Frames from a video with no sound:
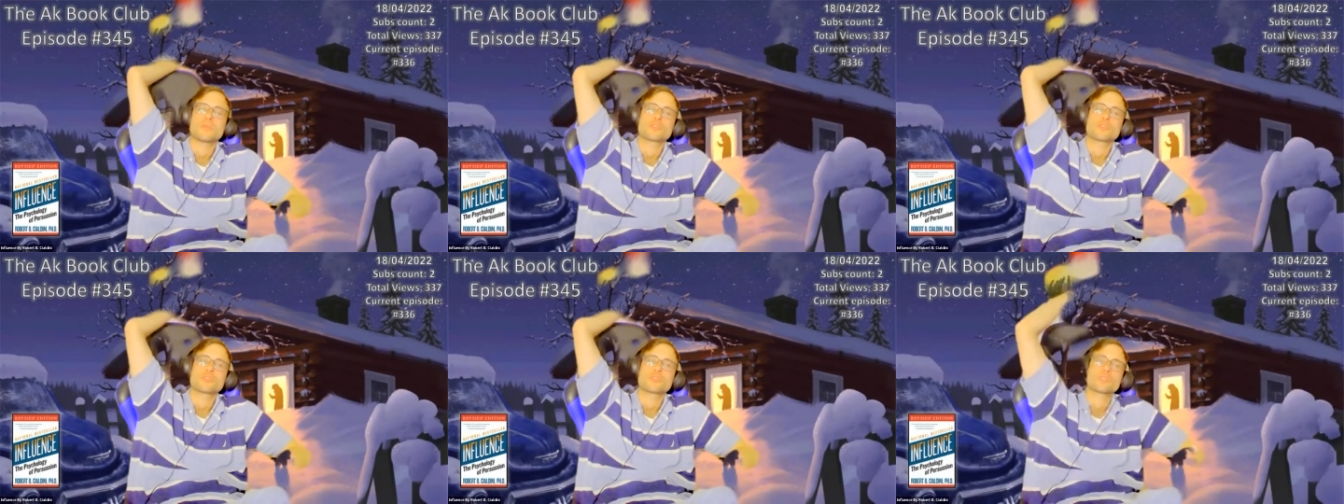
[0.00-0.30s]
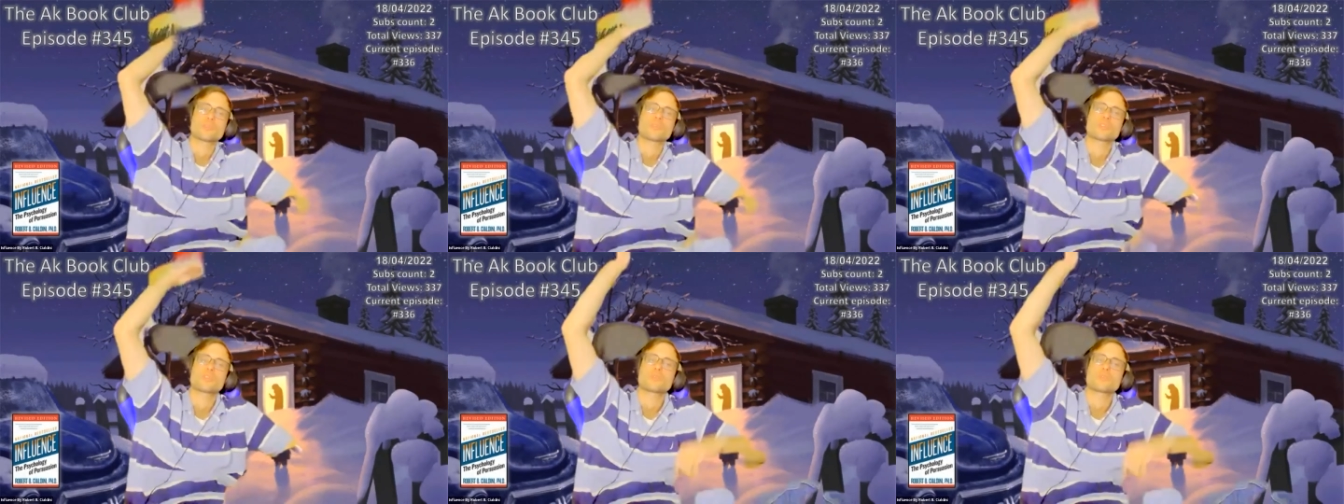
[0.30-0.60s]
Enjoy
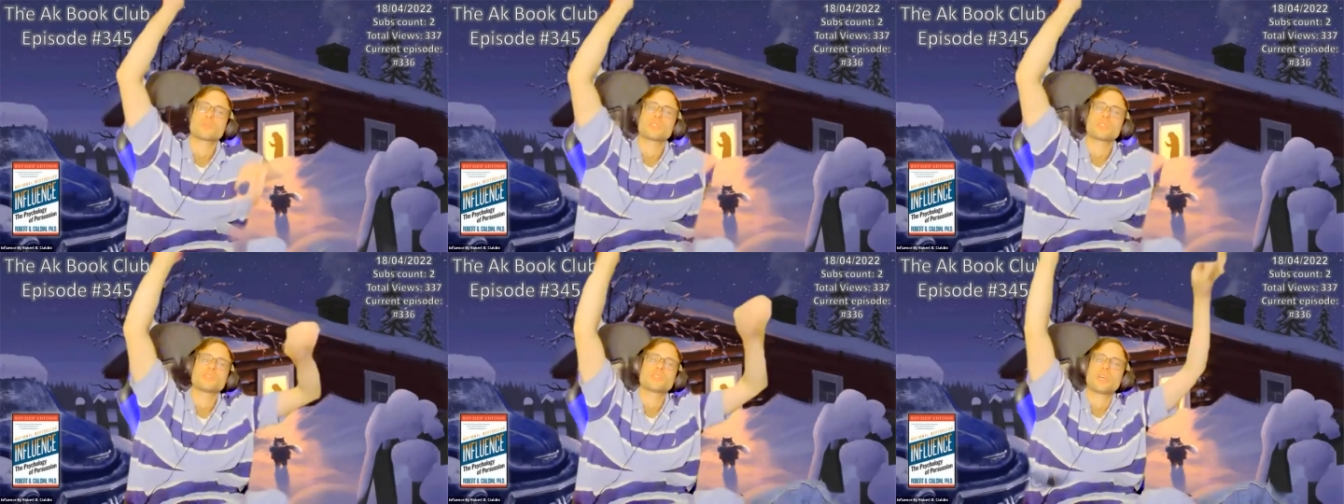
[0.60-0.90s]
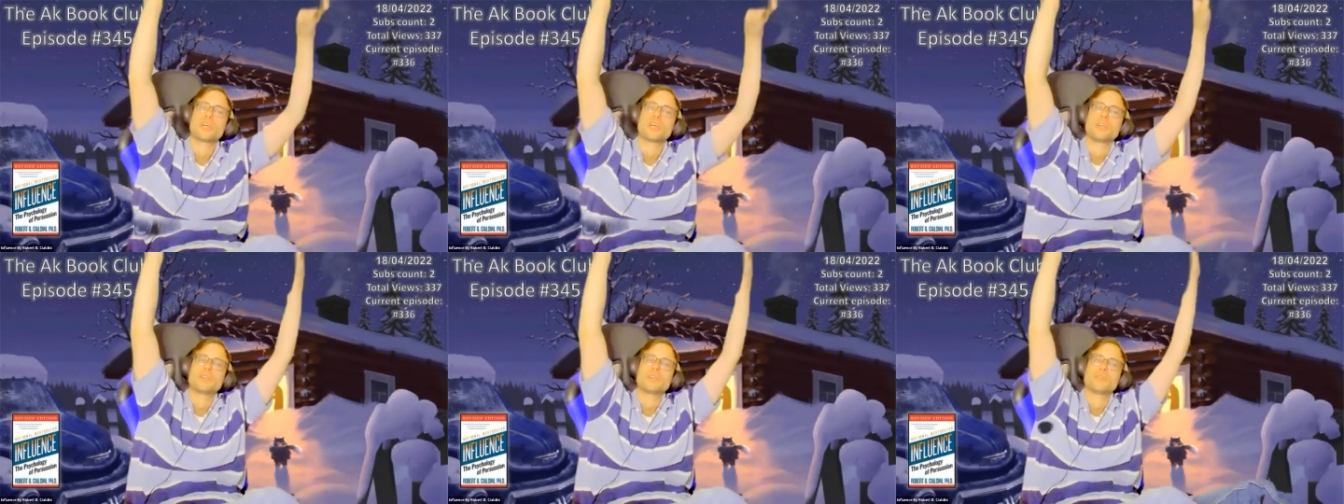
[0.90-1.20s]
the beach party
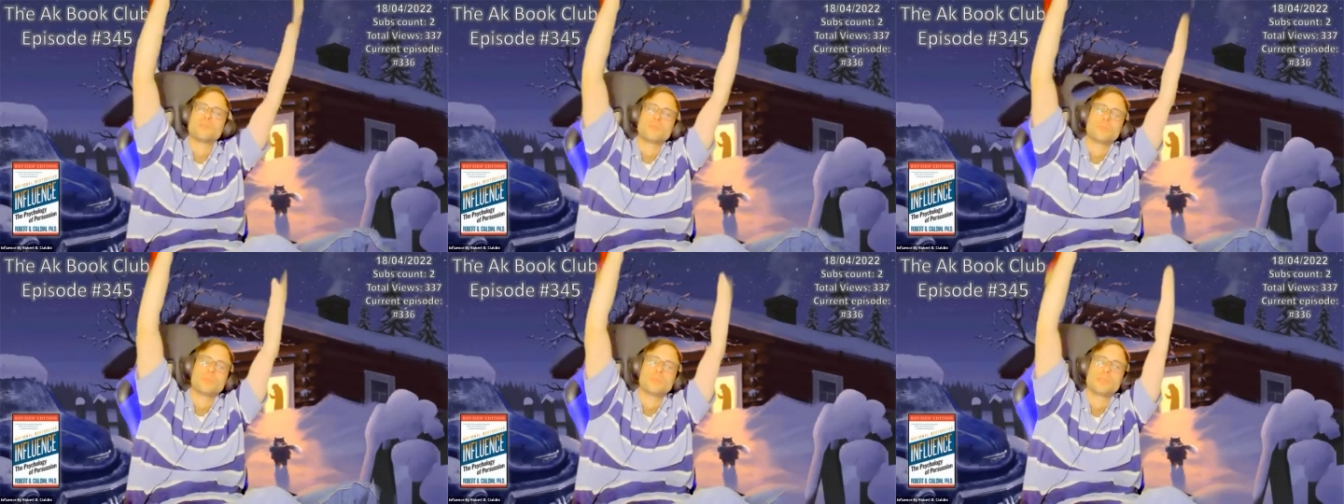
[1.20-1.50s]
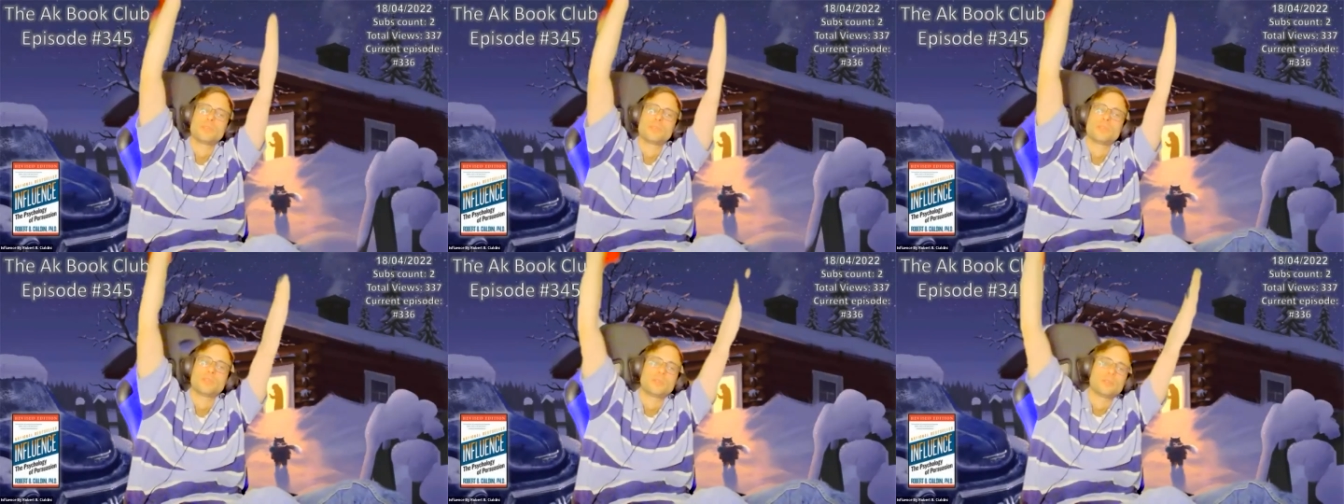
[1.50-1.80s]
time.
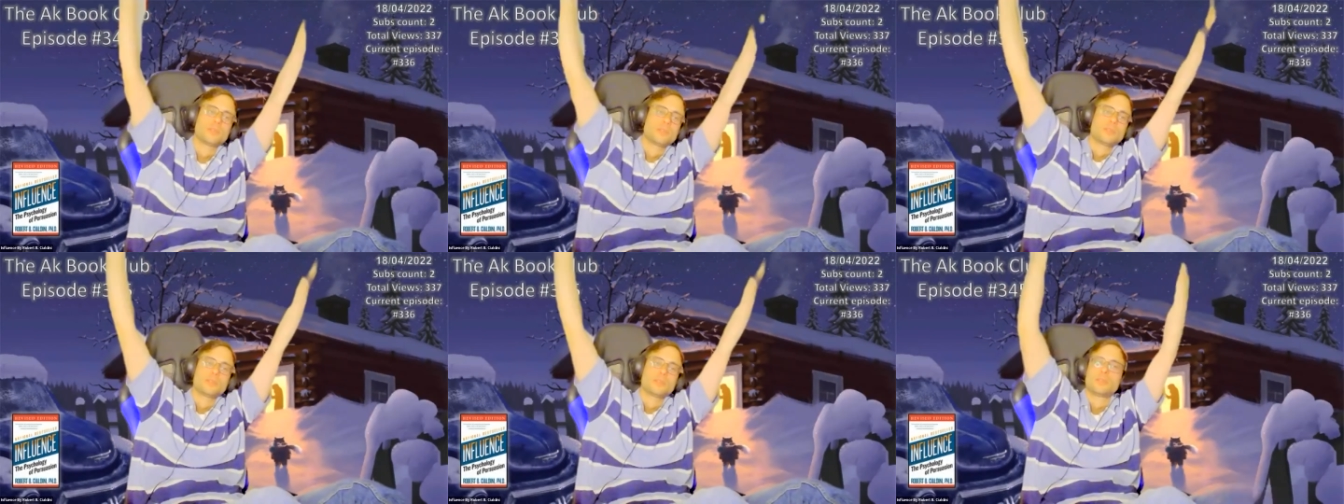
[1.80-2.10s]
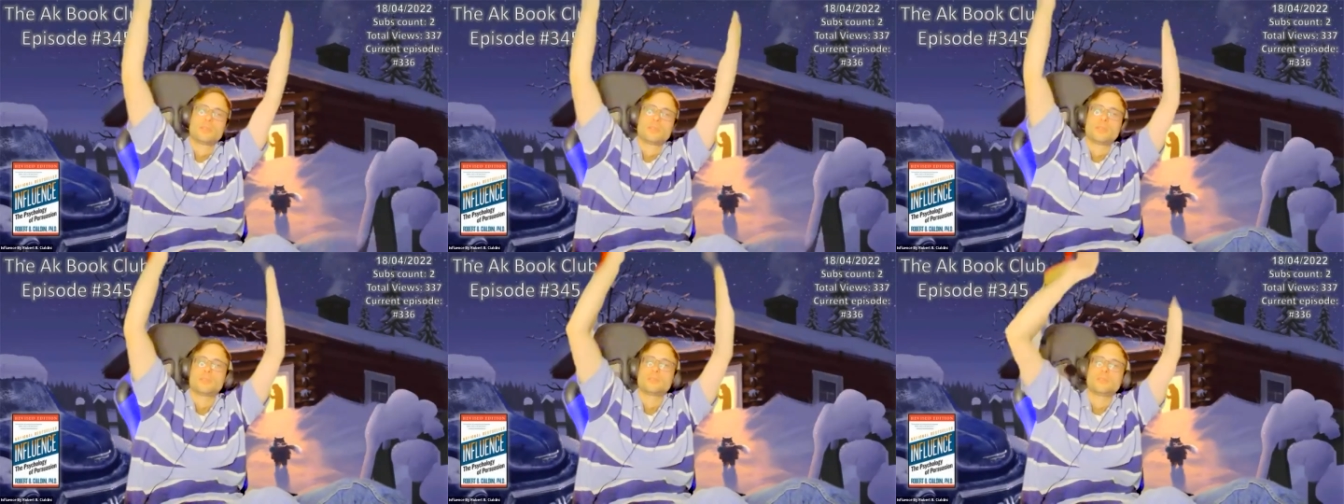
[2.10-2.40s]

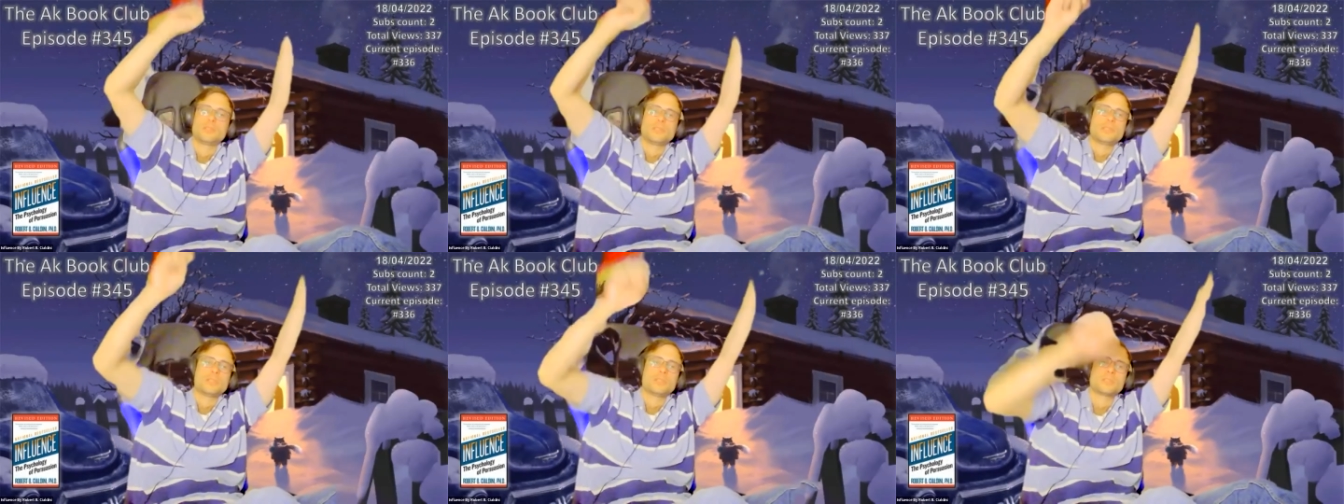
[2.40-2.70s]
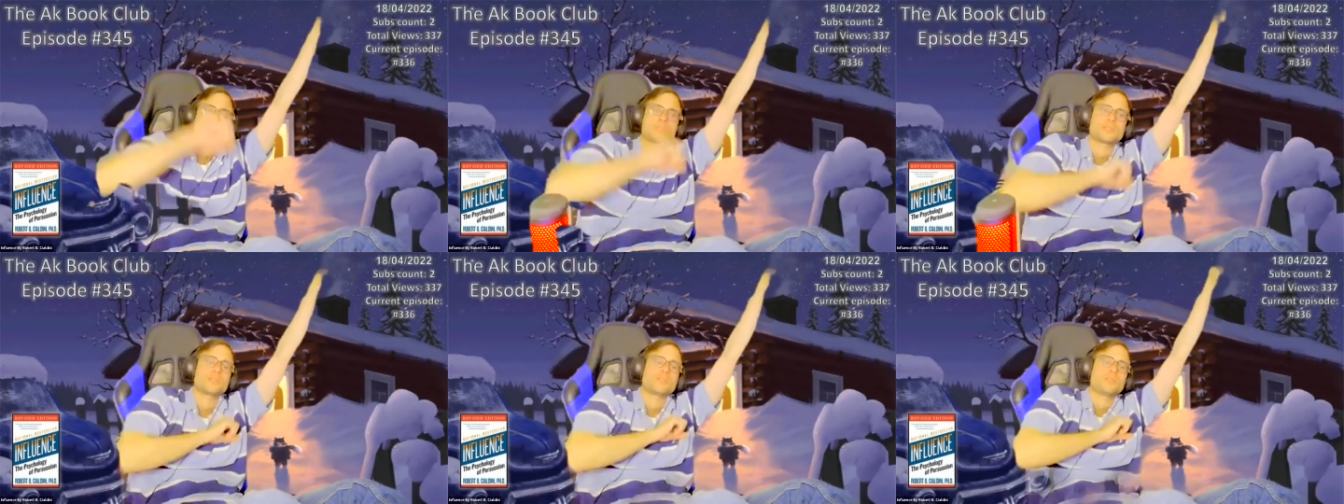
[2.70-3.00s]
Yeah,
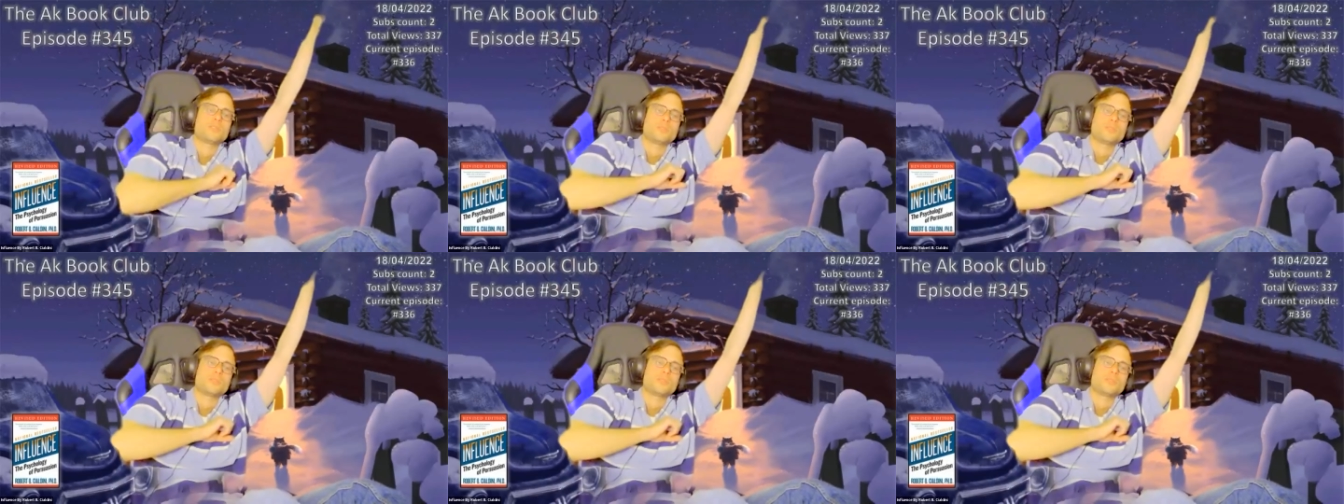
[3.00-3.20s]
let's go.